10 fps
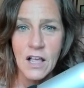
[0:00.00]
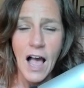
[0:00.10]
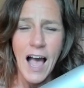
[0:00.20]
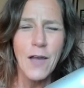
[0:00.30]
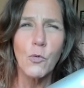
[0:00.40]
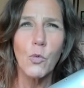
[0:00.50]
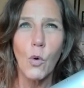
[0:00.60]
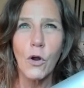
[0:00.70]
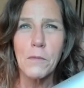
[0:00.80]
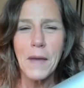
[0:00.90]
I
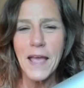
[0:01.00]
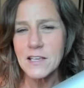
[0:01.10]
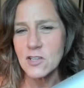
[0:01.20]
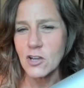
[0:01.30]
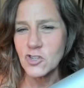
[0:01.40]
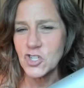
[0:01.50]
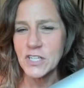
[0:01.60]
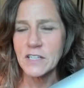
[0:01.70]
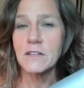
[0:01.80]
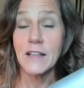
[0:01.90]
wore my
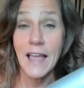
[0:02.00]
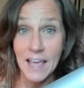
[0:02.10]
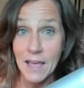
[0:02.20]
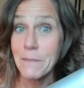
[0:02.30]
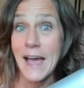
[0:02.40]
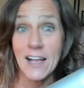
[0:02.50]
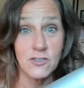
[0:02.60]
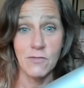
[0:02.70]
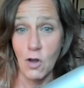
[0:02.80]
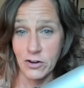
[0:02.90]
exhaustion like a badge
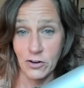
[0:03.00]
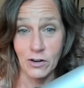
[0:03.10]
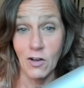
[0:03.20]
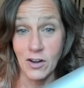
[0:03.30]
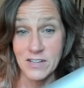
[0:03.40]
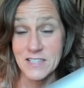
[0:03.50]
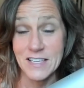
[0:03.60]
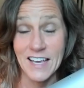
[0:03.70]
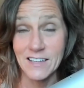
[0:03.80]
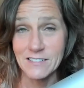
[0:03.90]
of honor,
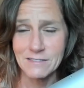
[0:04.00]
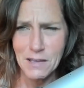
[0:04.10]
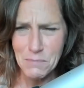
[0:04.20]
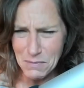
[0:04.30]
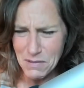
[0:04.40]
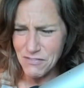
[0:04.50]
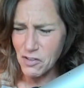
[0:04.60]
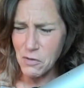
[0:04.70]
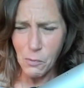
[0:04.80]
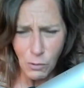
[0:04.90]
honestly. It made me
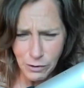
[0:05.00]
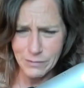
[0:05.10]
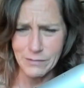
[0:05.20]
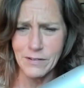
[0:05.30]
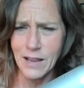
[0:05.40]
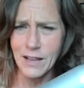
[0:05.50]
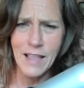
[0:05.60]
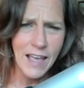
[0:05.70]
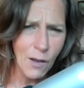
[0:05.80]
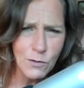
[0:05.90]
feel important and
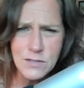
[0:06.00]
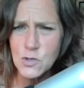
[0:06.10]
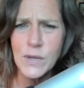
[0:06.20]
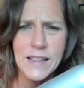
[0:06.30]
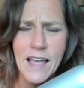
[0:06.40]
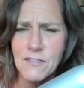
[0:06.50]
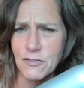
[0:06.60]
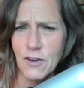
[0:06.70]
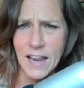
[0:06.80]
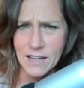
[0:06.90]
like I was doing life
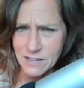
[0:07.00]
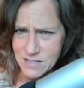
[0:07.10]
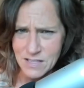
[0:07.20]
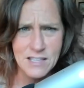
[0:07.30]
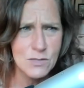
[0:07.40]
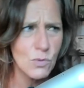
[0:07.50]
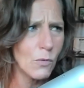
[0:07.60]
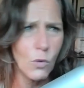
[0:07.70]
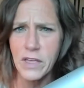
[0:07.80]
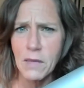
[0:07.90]
right. Isn't this what
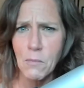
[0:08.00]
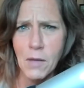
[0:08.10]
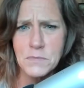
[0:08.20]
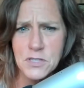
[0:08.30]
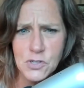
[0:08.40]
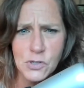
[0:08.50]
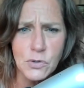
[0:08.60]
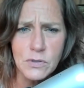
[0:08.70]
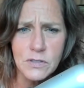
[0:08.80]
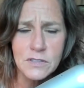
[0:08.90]
working moms do?